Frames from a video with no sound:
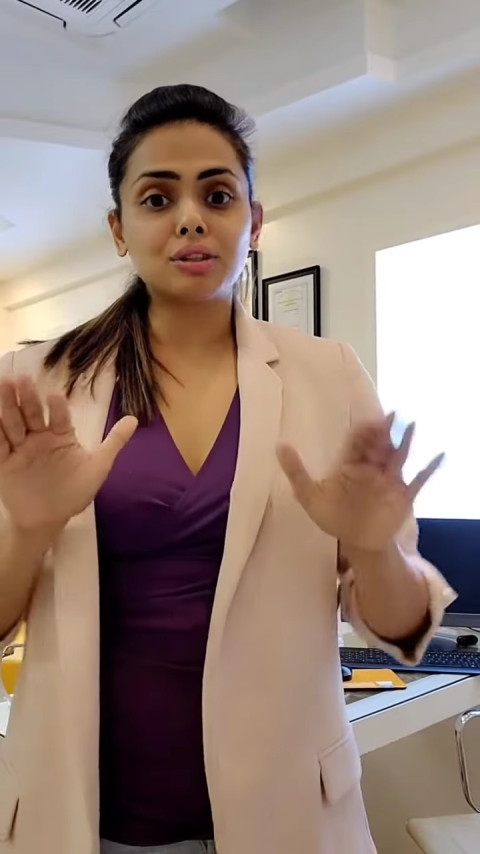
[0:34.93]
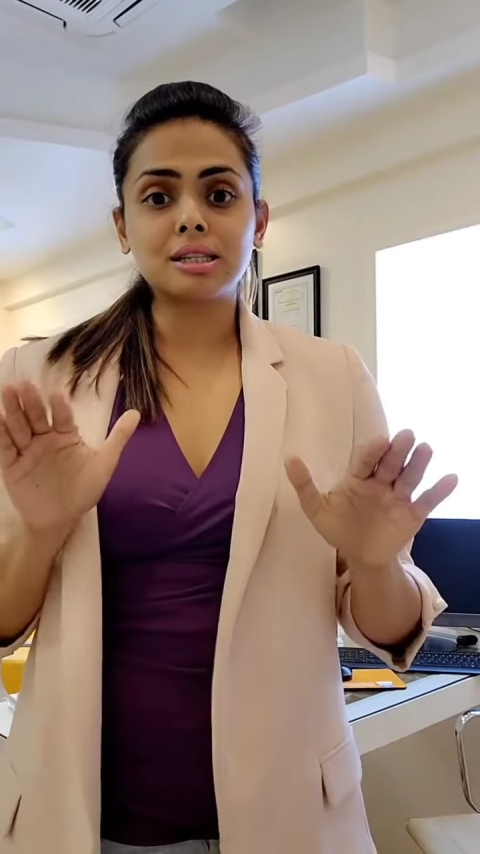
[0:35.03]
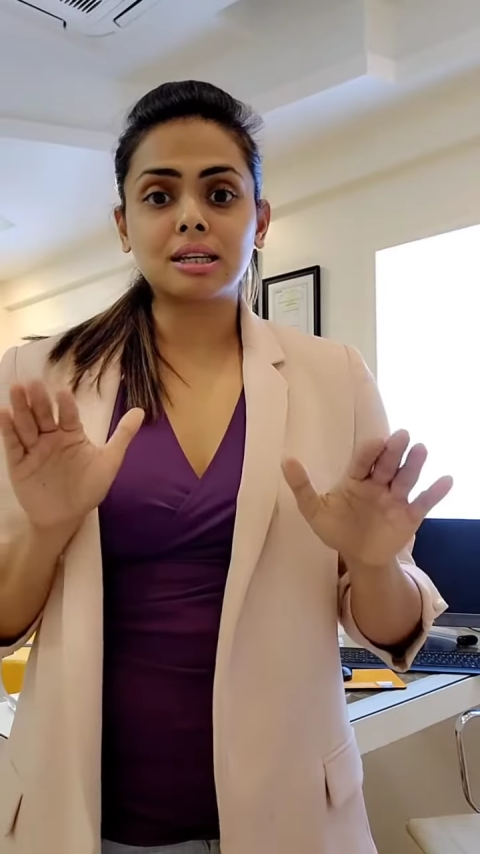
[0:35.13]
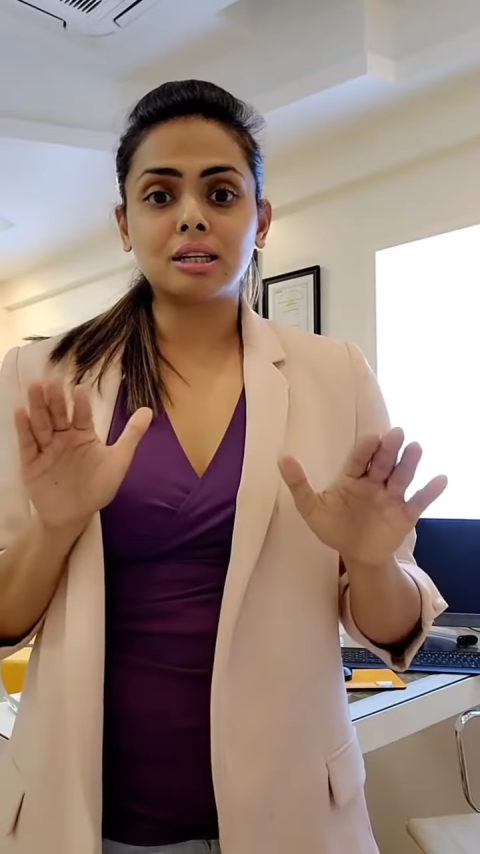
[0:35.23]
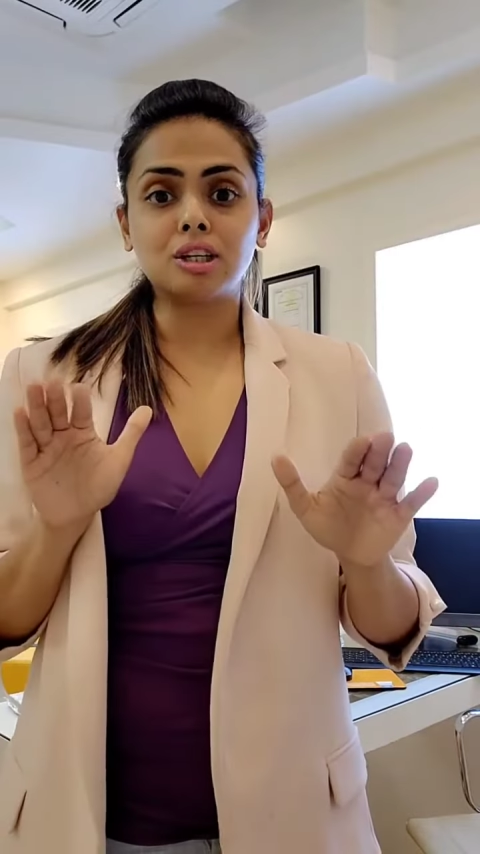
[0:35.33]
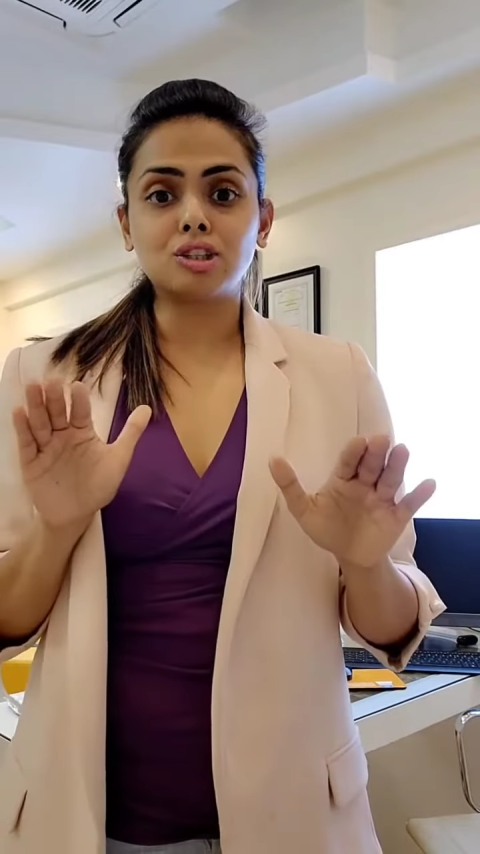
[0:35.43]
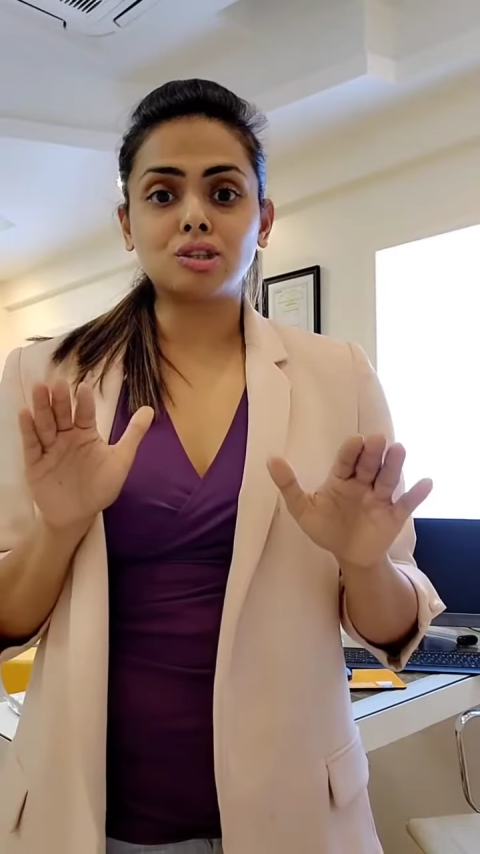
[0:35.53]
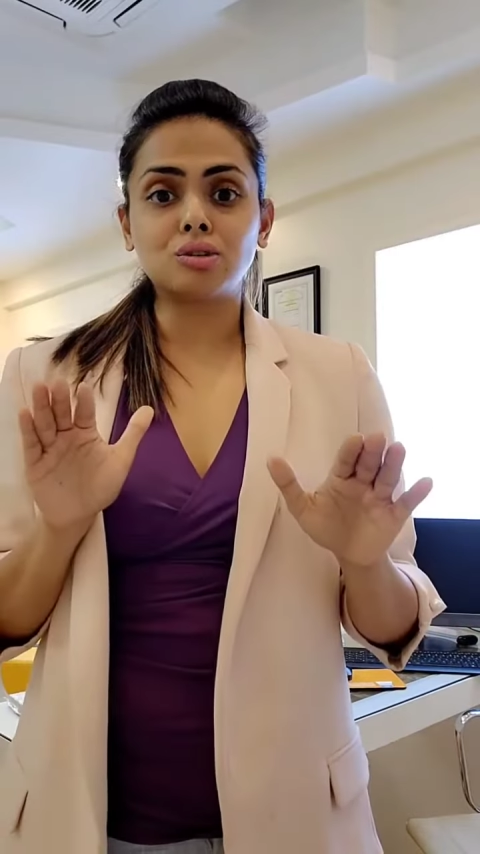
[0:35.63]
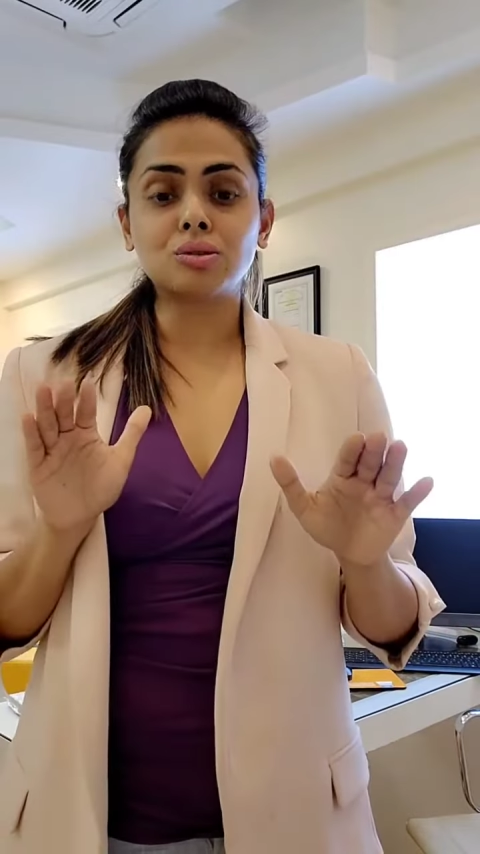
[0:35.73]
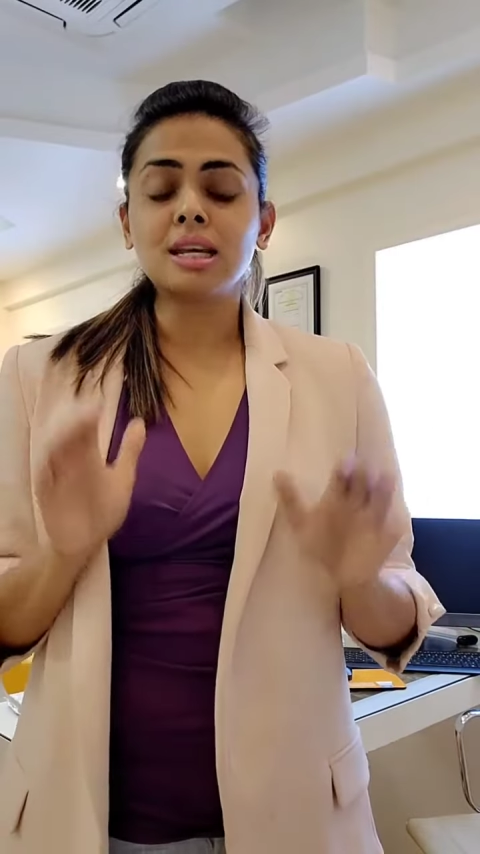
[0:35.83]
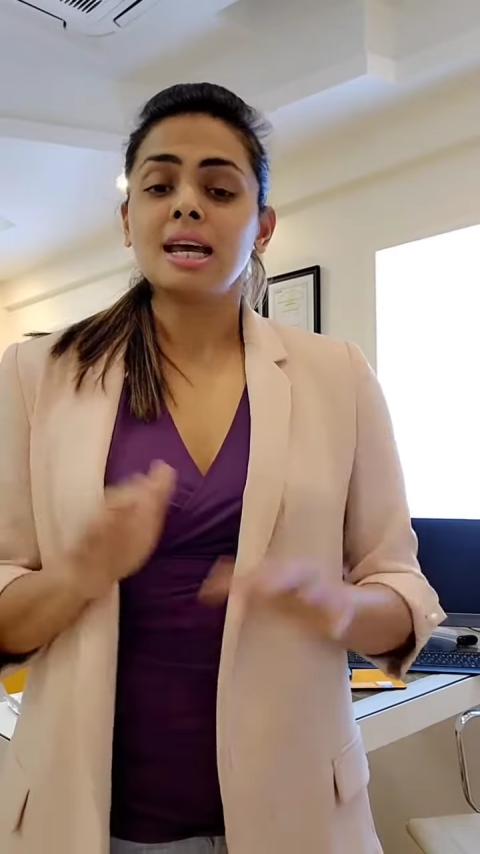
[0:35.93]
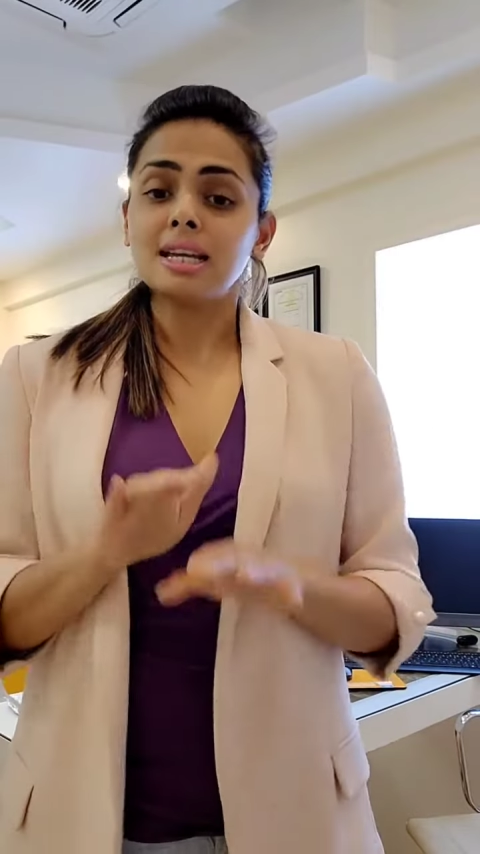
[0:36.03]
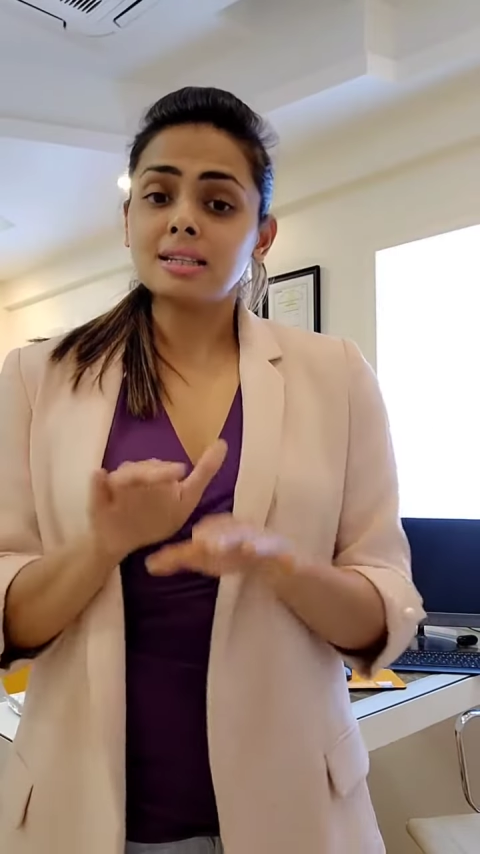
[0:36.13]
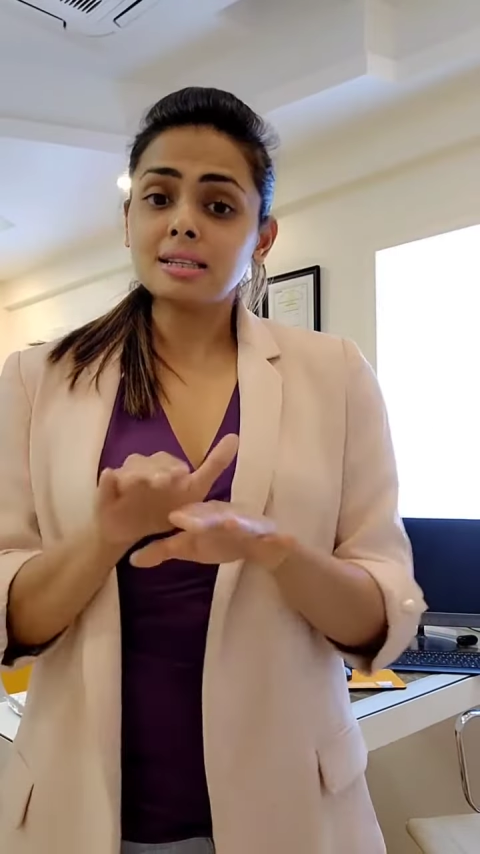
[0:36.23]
skin issues. It is